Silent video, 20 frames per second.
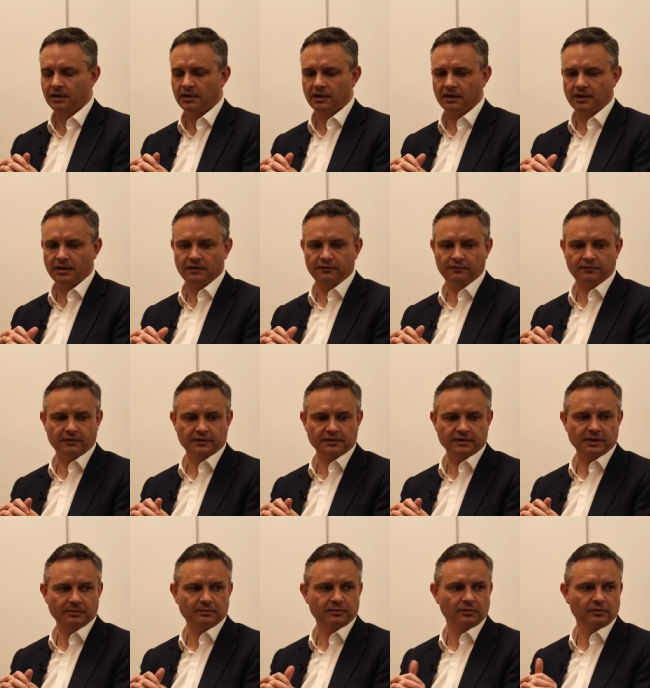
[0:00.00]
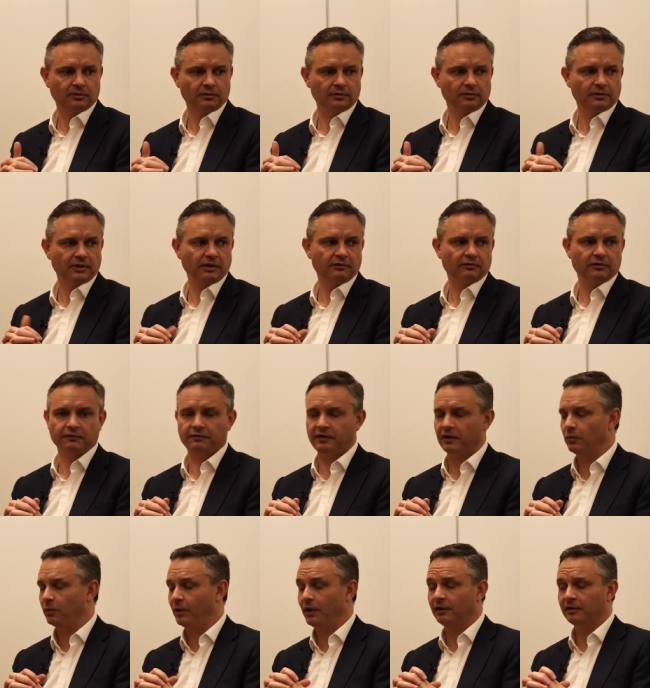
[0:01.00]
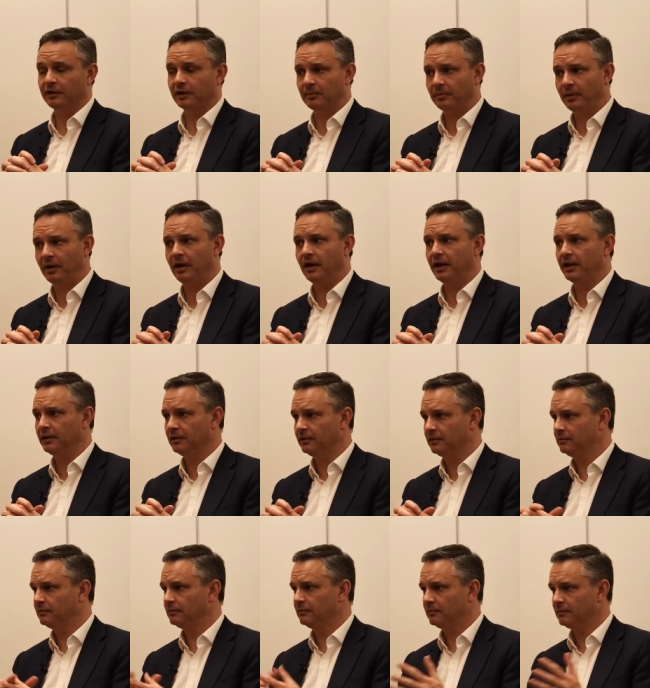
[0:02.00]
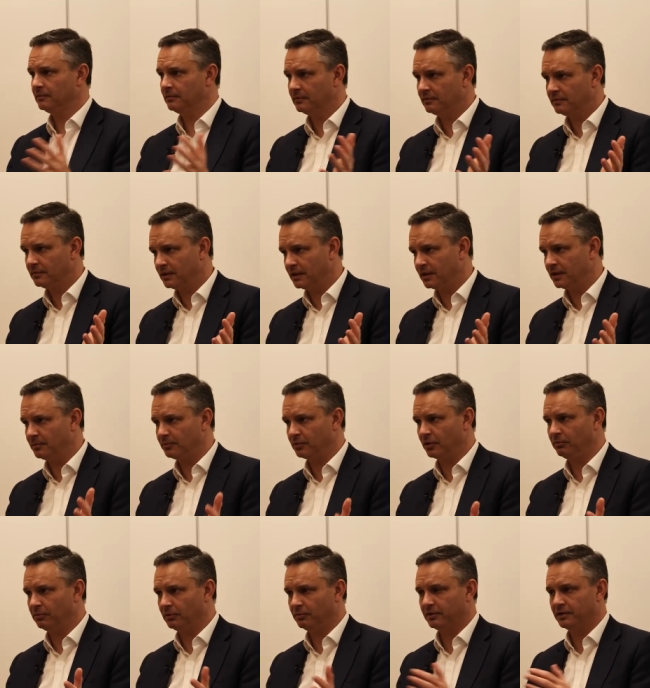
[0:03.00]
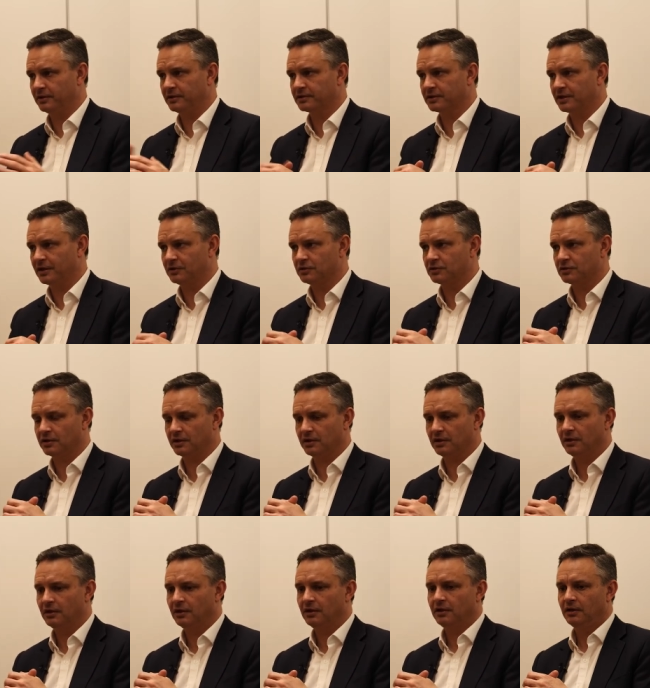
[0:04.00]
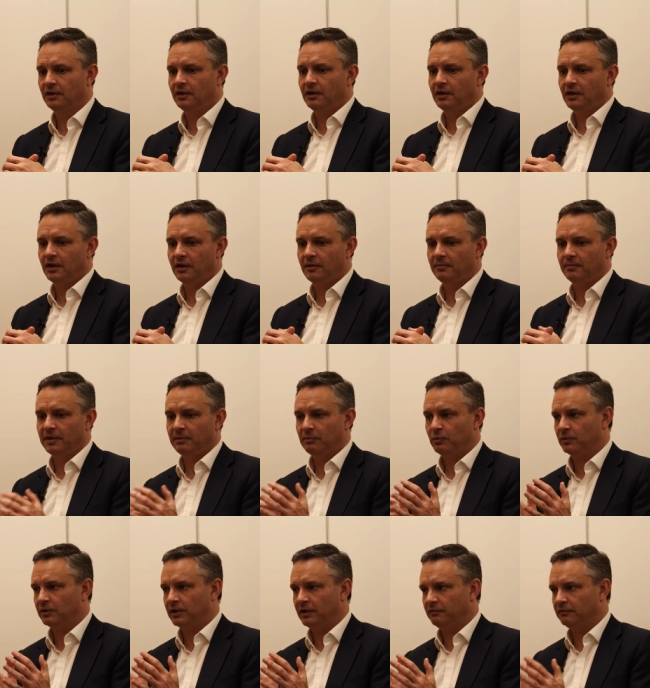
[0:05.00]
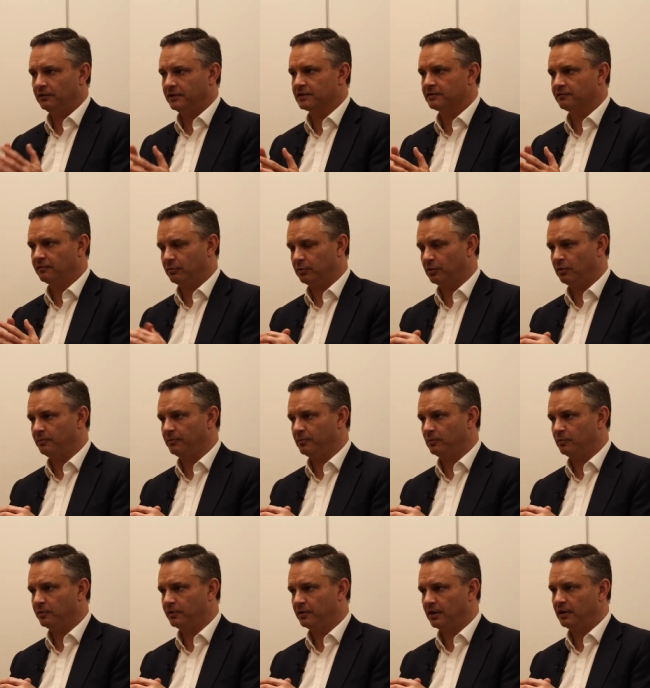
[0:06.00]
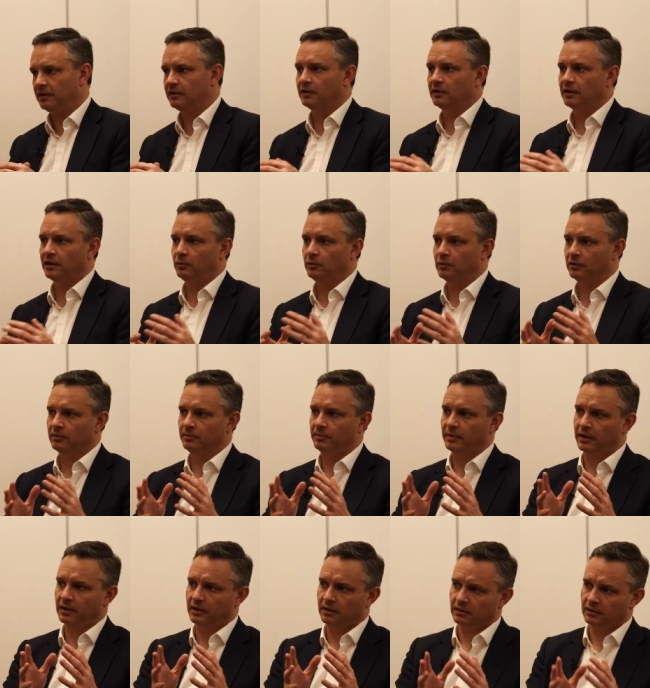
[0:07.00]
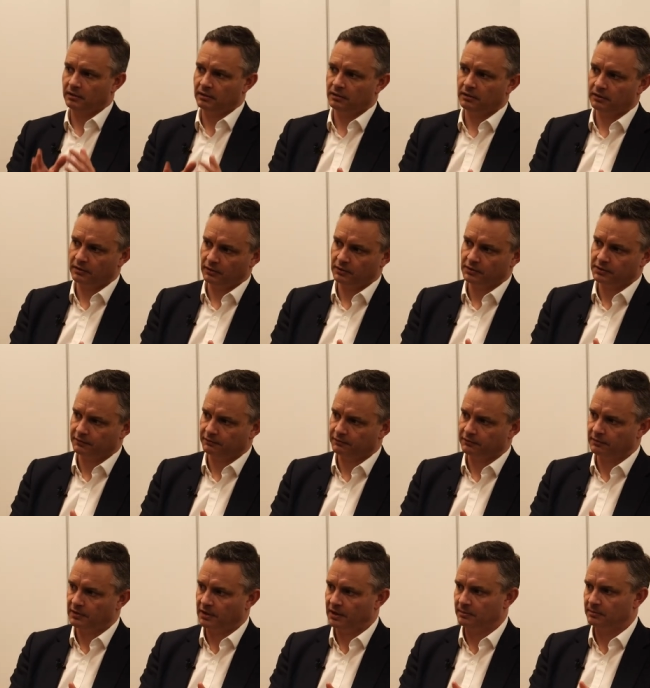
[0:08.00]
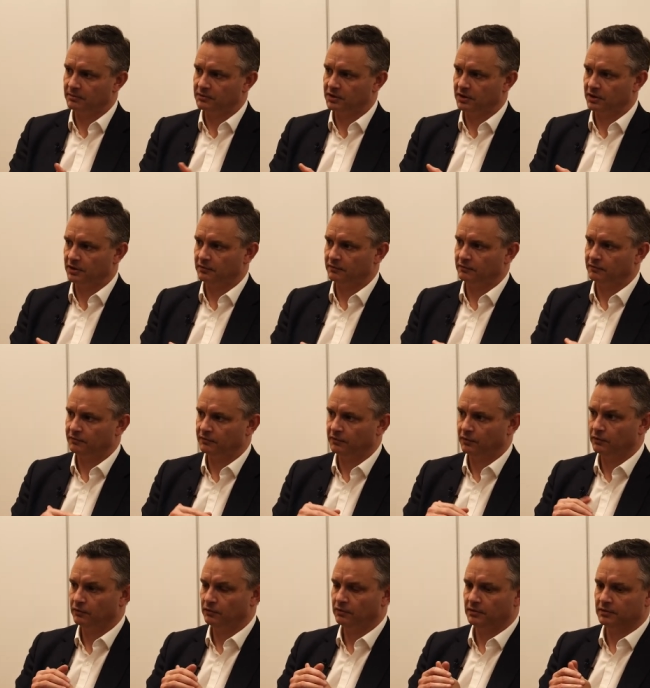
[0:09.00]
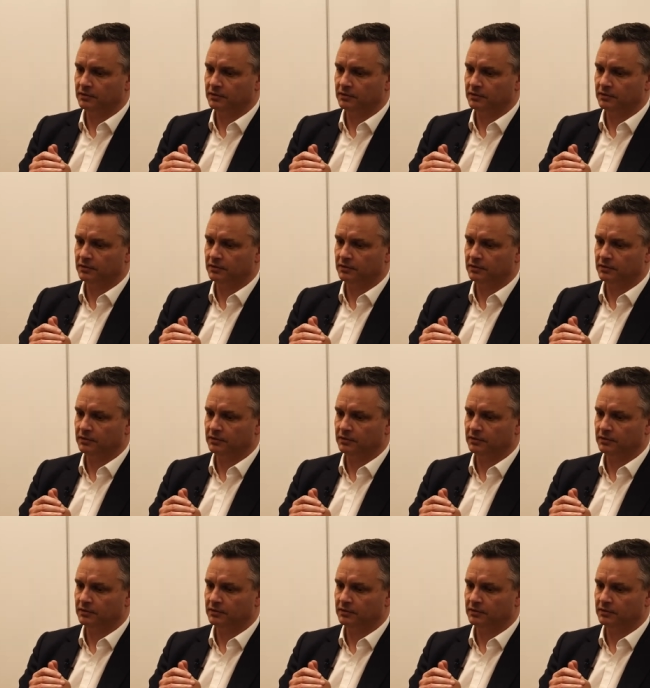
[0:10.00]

uh, for example, get rid of our wilding pine uh, problem in this country. Um, people would have less of a problem with that than they would about the use of um, G in food